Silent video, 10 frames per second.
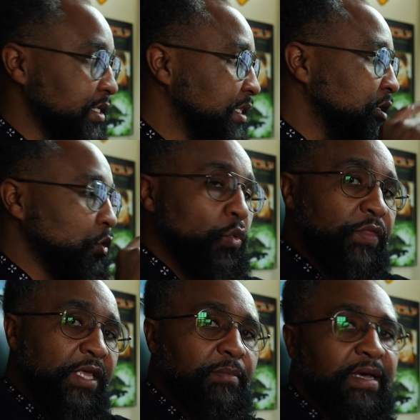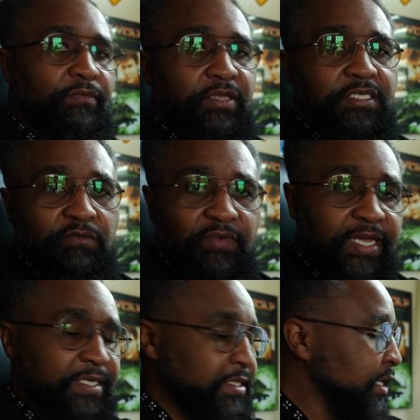And the cool thing about this
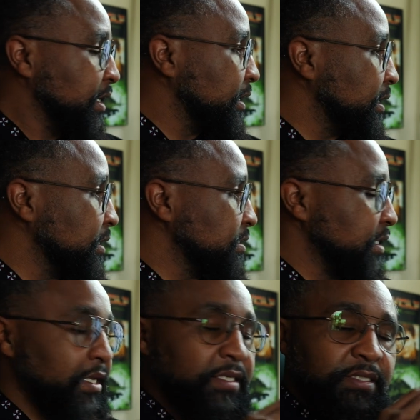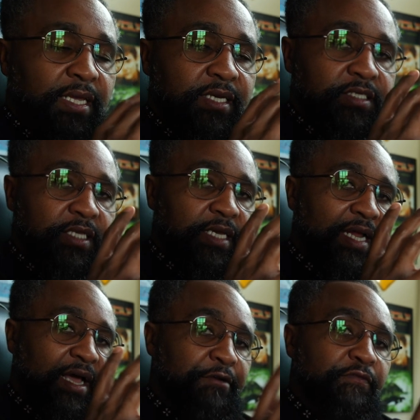device is it is actually an
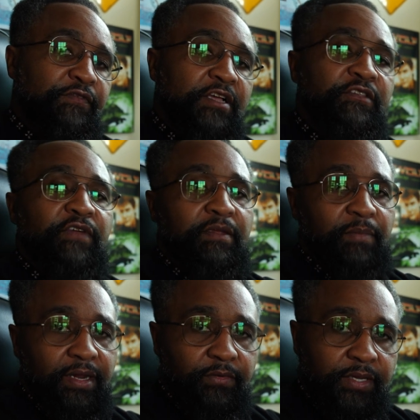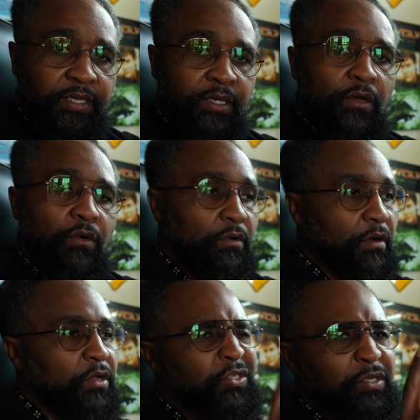iron phosphate battery, or
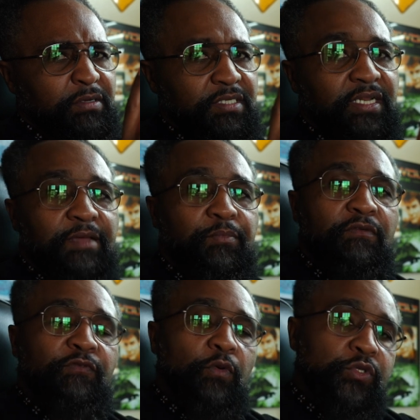also known as LiPo 4.